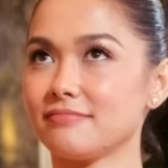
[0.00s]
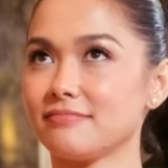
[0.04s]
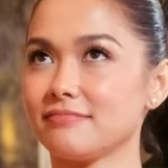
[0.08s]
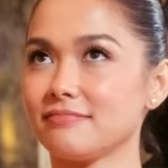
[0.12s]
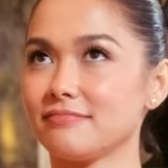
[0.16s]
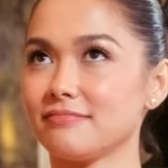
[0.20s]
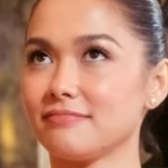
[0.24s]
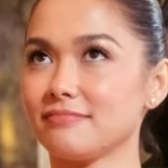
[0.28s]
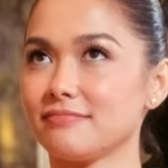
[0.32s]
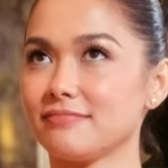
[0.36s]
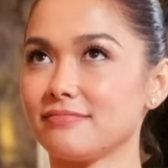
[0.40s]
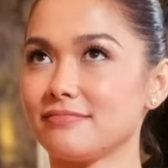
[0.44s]

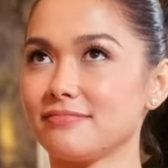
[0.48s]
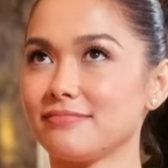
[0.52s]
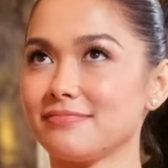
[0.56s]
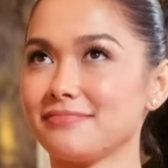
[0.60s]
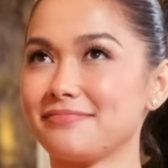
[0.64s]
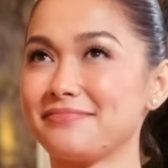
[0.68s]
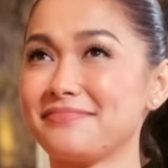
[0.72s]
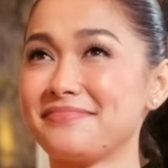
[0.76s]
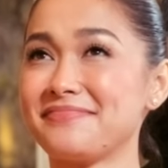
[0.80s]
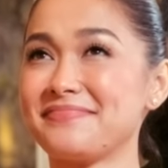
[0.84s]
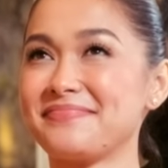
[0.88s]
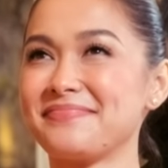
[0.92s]

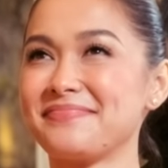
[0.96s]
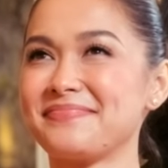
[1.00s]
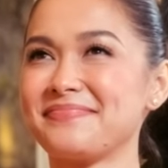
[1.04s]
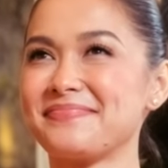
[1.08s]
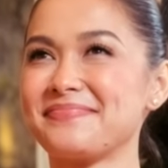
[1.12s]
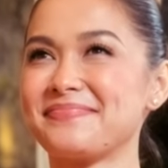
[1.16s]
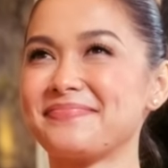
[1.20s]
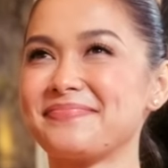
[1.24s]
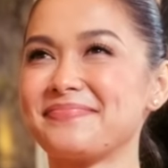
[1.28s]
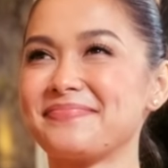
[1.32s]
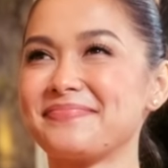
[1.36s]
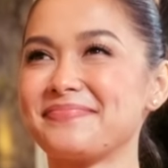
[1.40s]

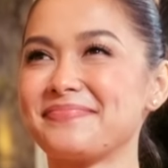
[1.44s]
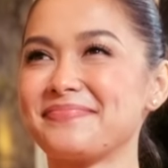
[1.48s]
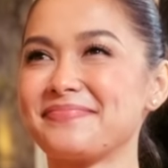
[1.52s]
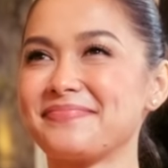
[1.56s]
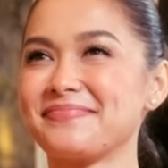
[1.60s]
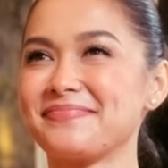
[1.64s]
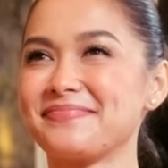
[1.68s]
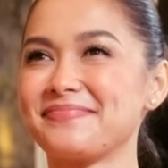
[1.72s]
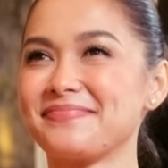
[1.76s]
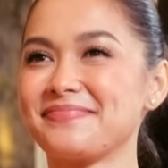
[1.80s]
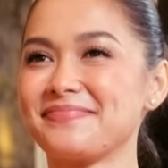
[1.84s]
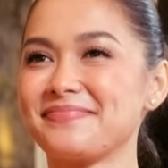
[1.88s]

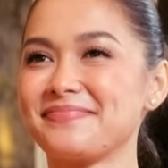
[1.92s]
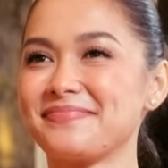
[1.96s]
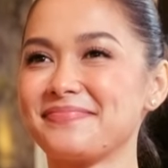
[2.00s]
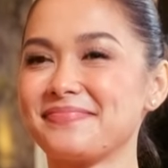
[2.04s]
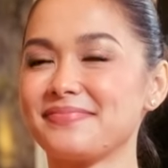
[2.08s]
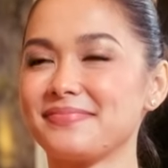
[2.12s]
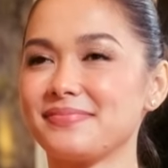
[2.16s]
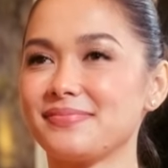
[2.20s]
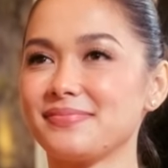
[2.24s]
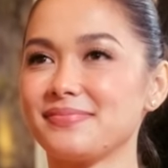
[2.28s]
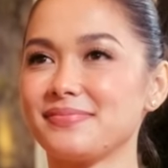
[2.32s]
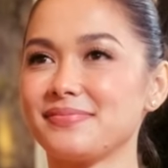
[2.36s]

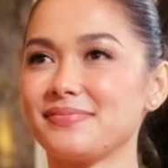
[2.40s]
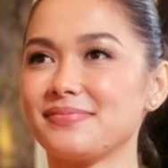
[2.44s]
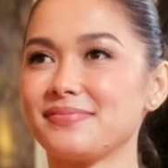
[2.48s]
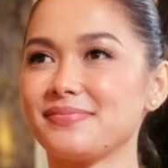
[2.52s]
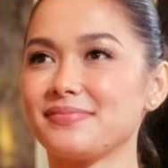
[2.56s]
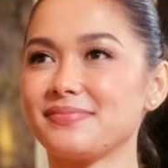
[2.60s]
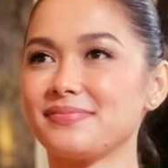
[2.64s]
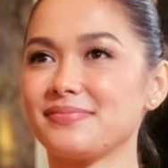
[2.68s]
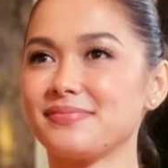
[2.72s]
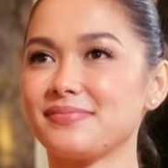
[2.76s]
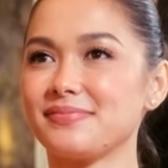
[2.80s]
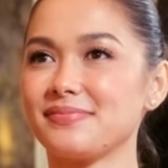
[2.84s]

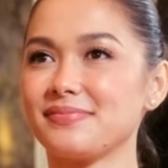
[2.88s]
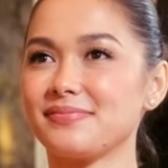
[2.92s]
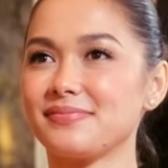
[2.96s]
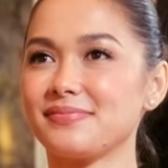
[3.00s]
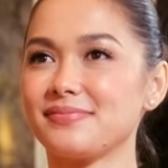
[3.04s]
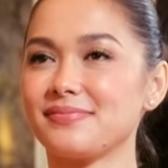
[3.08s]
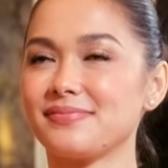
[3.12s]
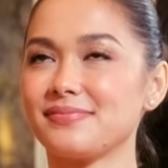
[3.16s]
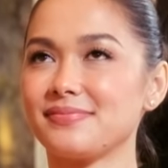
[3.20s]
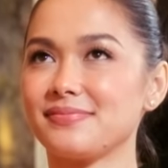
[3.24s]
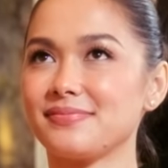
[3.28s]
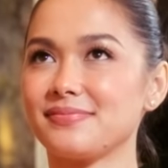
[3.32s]

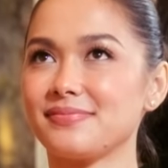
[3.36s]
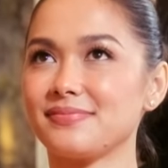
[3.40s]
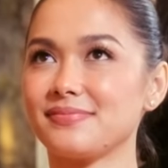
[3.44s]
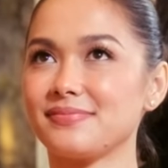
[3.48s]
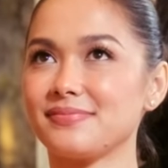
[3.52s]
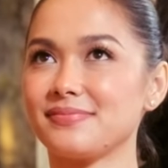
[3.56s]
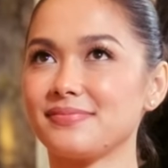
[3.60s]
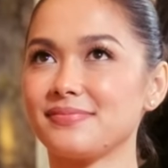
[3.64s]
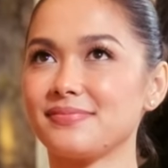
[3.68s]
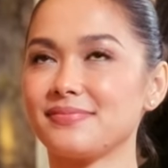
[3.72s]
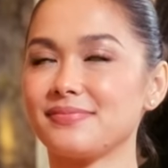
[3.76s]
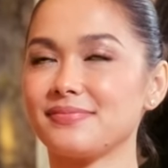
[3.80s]

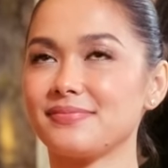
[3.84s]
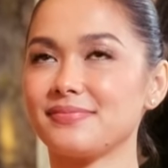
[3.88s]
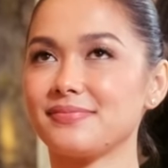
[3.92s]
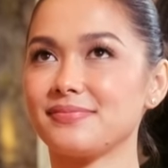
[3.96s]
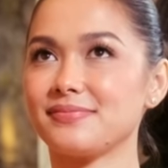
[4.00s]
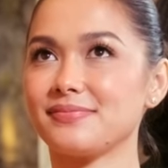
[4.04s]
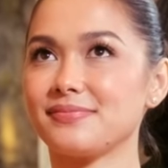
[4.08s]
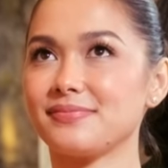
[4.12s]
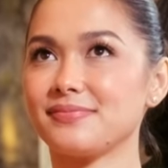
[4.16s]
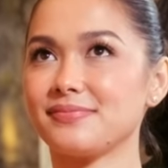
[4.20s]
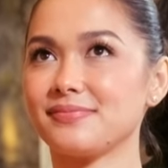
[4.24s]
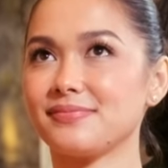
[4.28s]

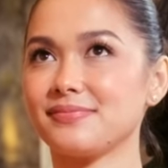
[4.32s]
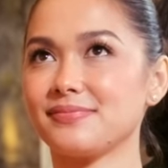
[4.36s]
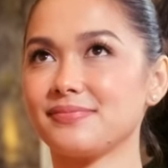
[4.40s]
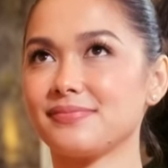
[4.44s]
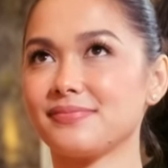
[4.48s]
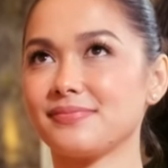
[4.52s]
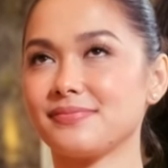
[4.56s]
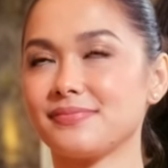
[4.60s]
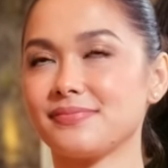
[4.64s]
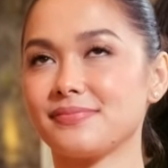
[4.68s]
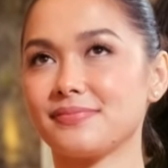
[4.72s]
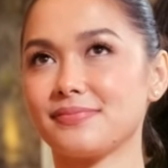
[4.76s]

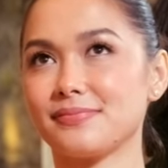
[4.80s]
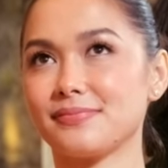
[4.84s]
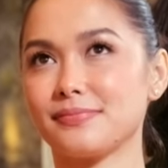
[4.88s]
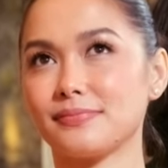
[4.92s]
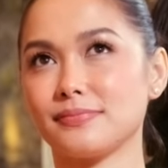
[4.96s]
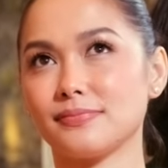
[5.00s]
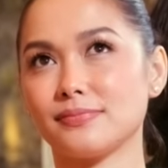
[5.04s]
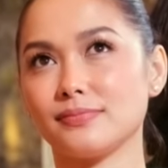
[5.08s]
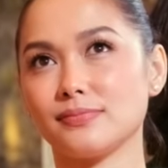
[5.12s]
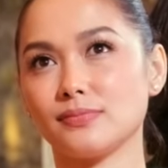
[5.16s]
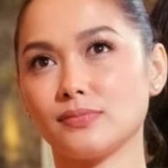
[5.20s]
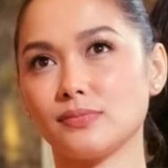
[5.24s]

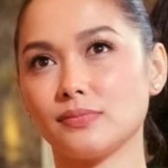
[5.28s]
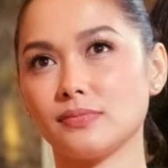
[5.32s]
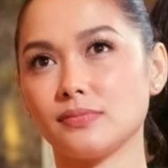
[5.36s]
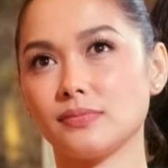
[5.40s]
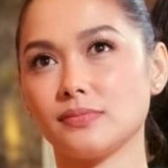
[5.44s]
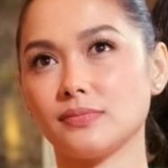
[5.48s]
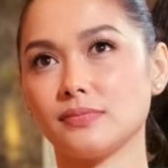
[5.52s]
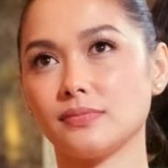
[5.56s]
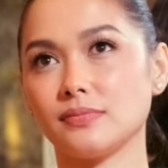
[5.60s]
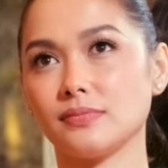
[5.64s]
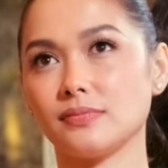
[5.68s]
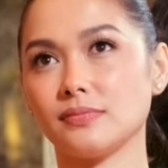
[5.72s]

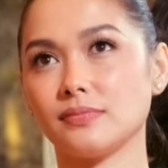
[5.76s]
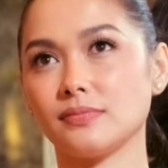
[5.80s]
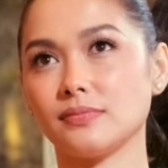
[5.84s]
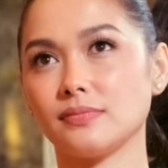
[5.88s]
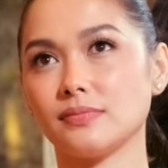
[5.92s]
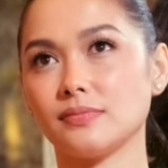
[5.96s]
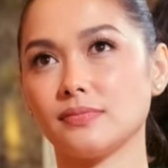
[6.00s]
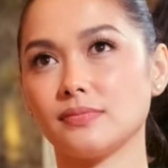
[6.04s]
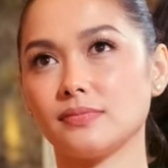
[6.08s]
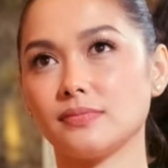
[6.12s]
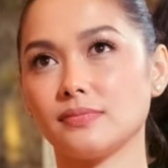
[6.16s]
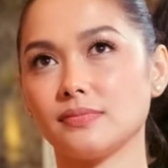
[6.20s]
(not speaking)